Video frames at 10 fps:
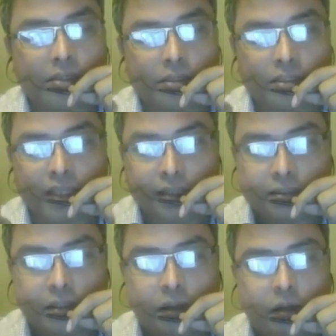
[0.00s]
sales
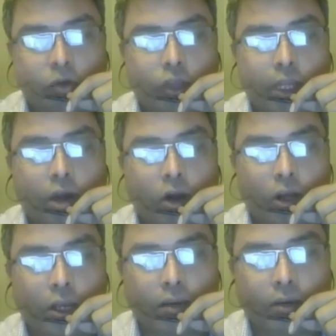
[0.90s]
that are going
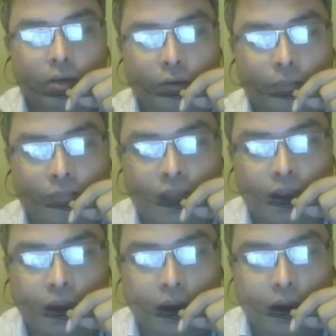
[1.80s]
on,
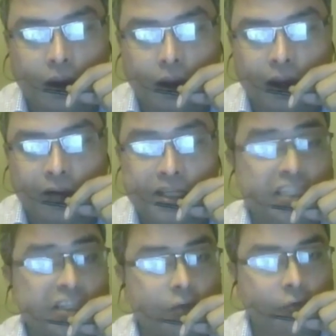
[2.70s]
and reserve